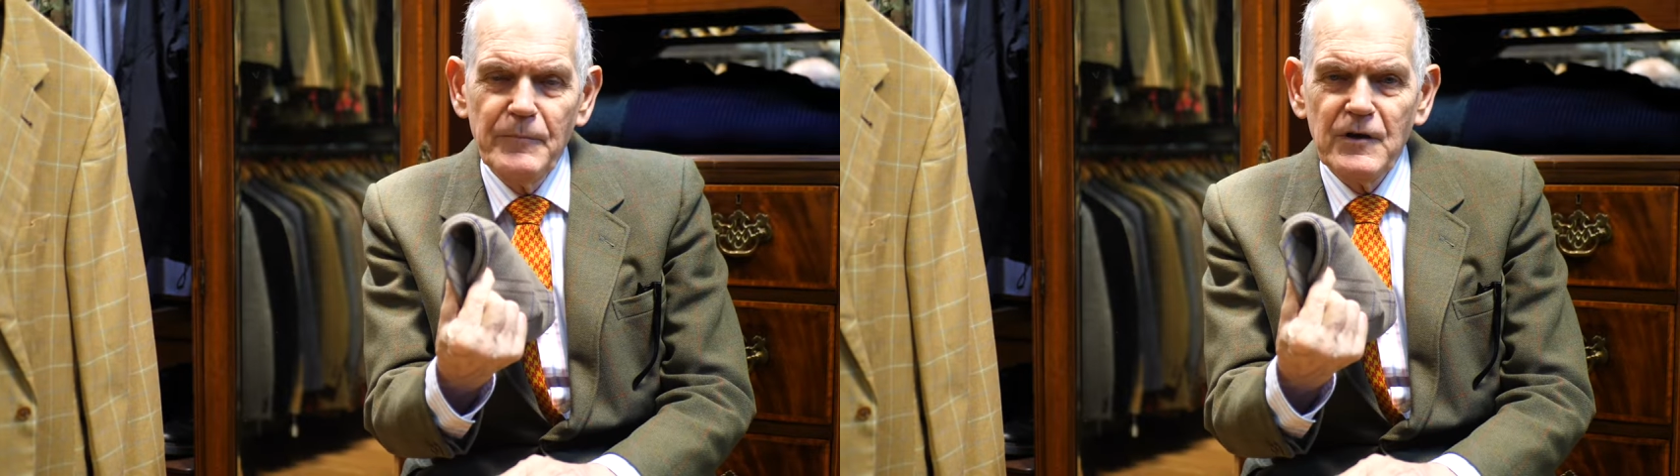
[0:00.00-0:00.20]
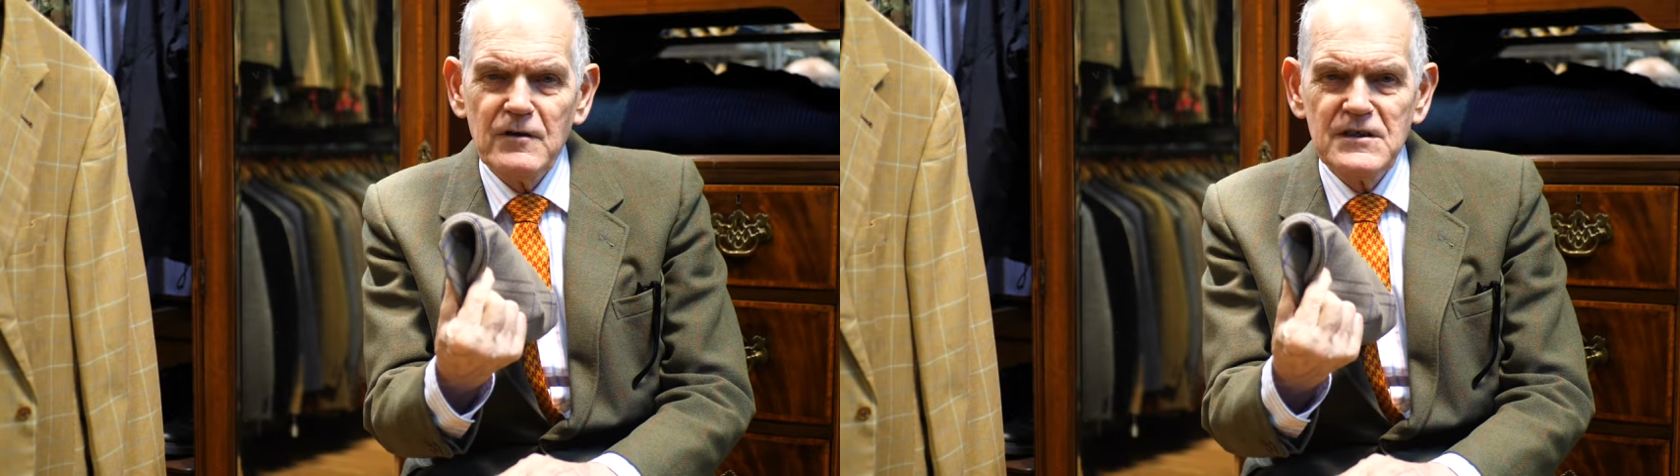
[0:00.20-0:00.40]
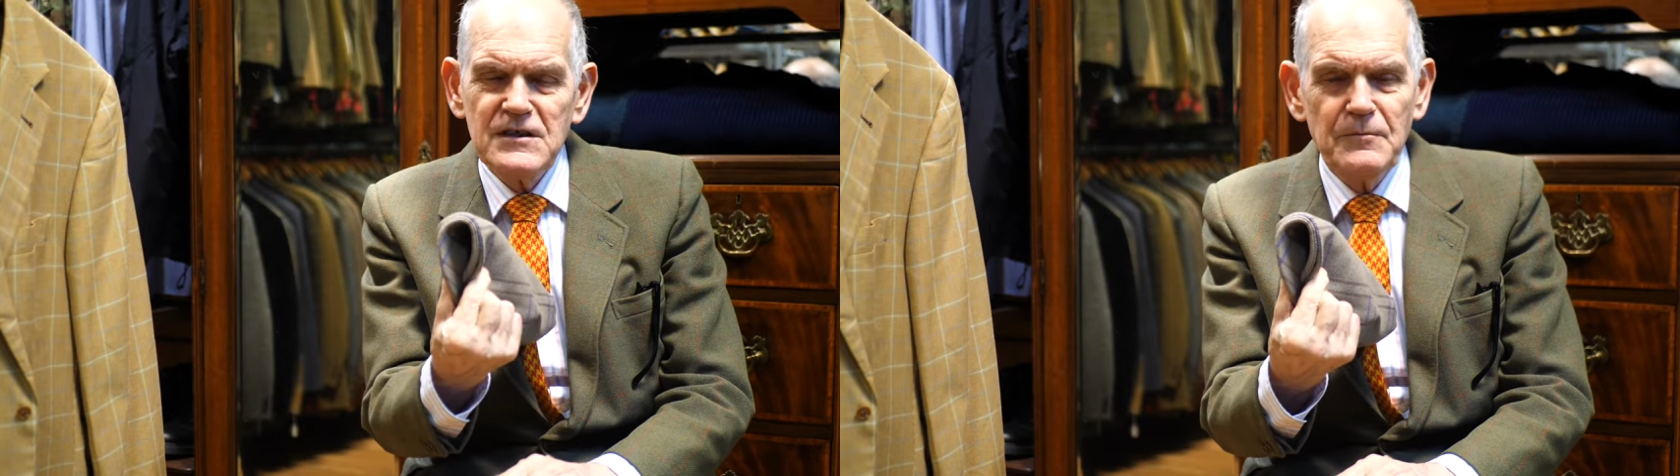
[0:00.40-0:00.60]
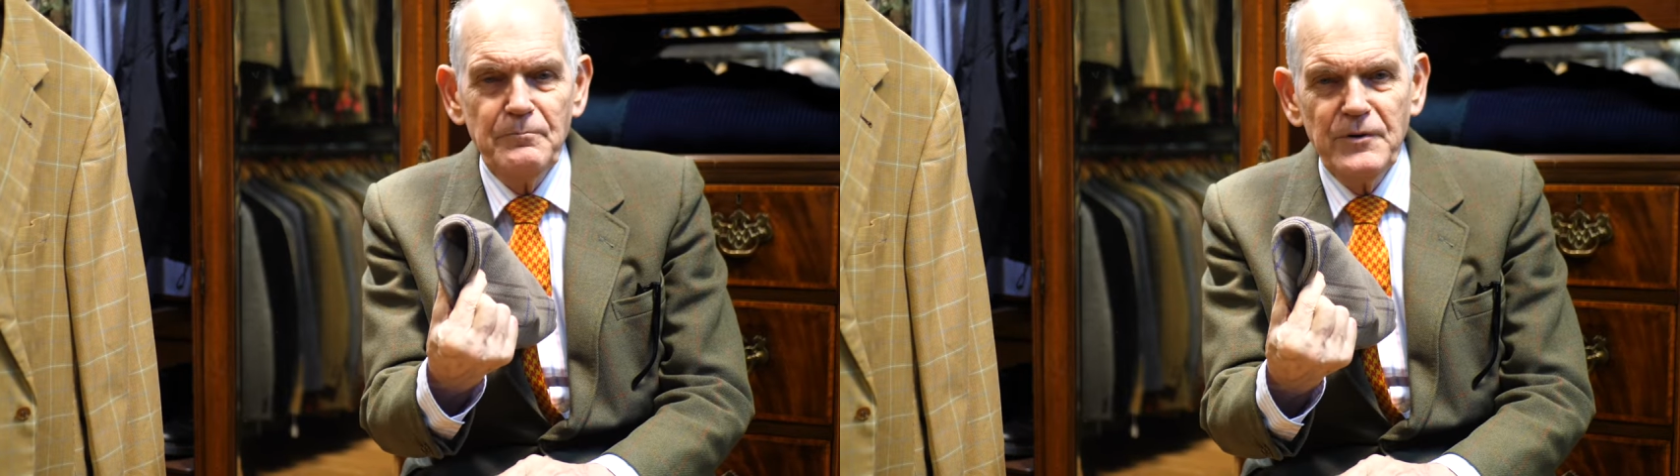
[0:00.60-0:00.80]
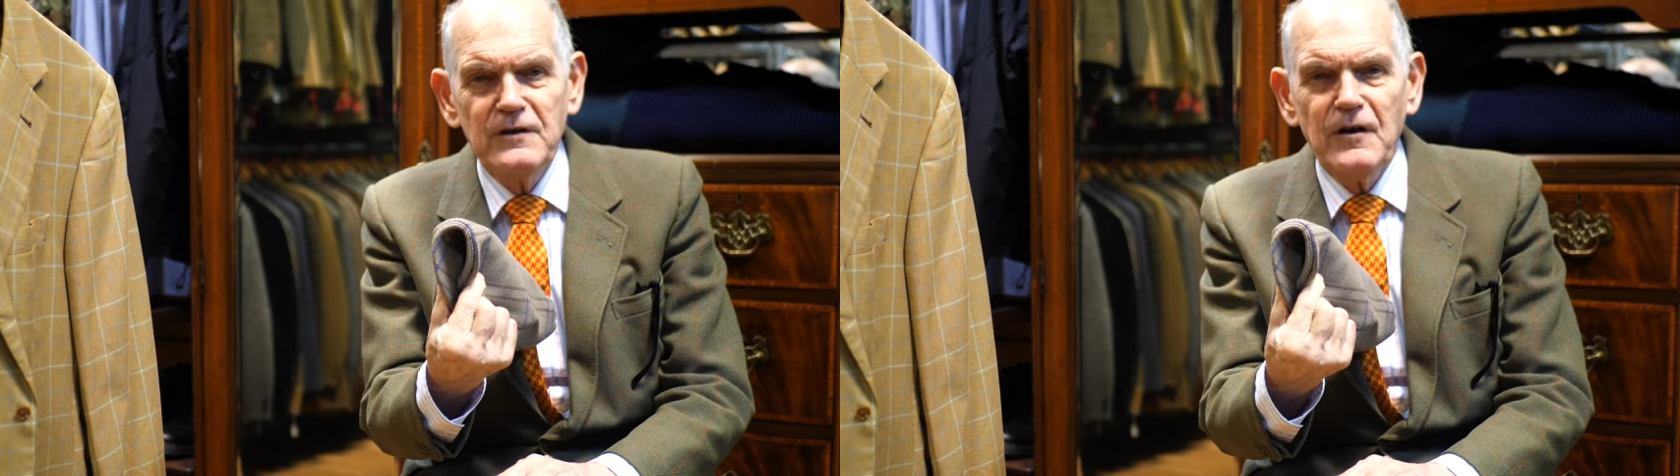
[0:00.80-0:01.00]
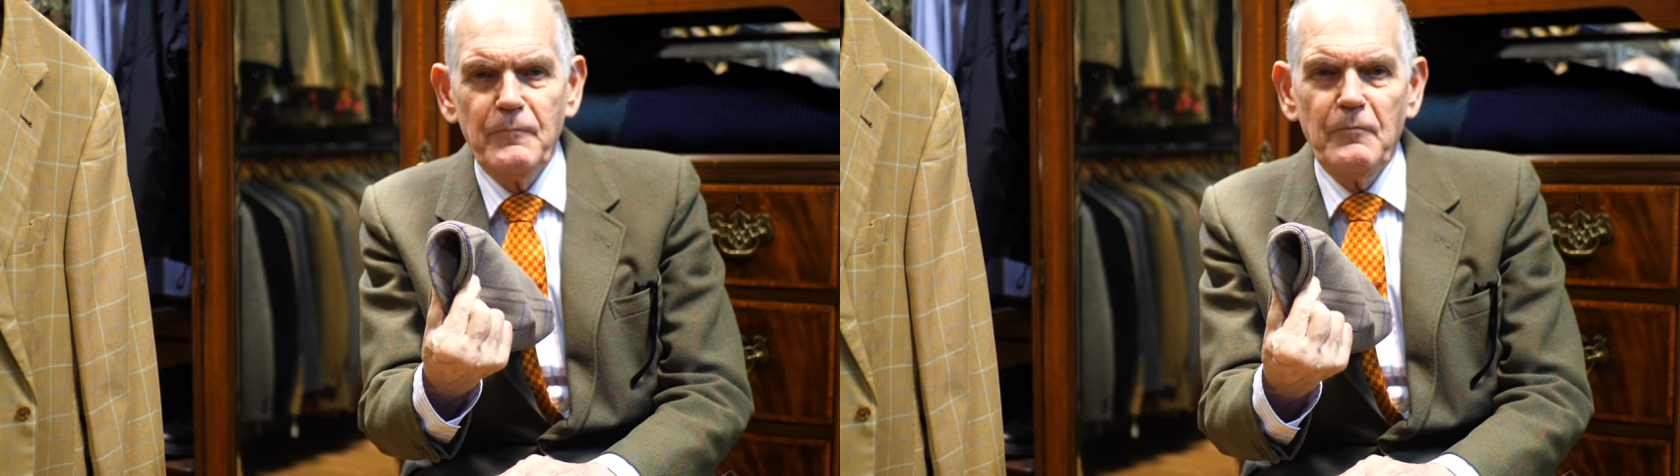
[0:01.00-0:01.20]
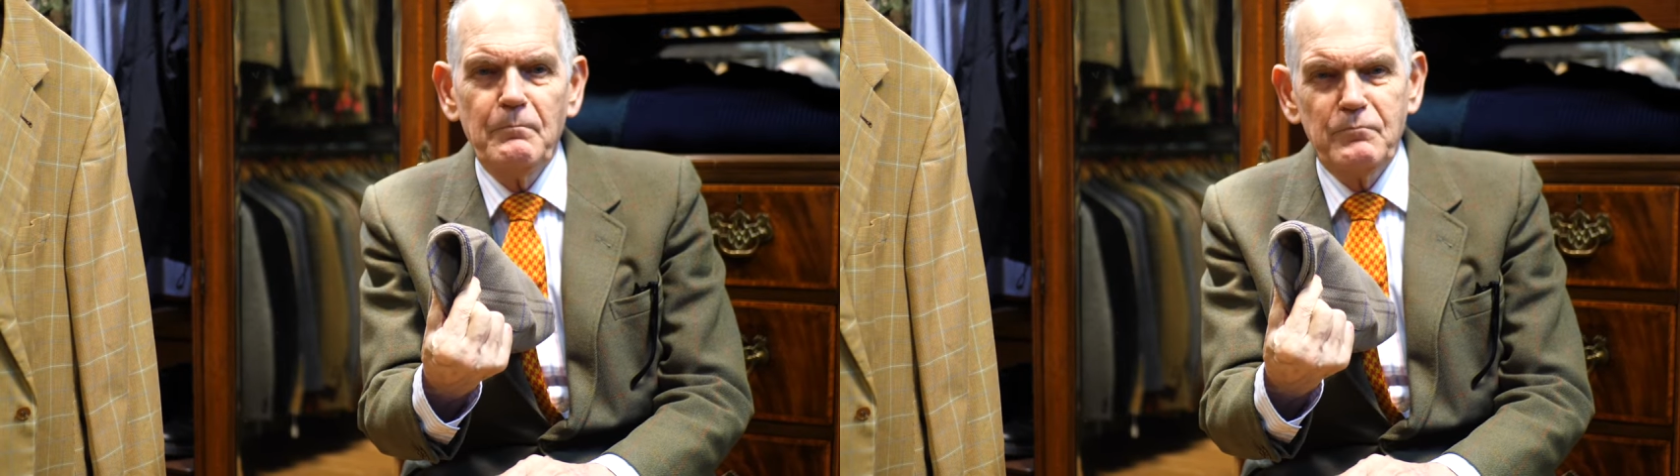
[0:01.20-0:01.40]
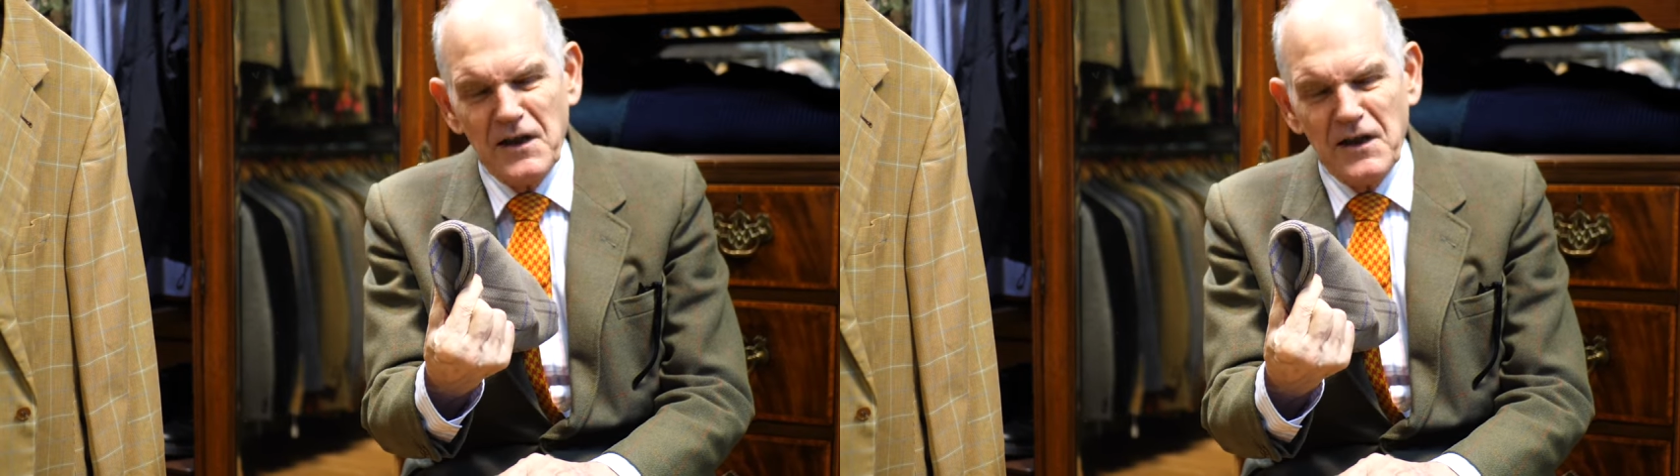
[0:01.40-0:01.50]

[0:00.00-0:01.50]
because there's a big lump of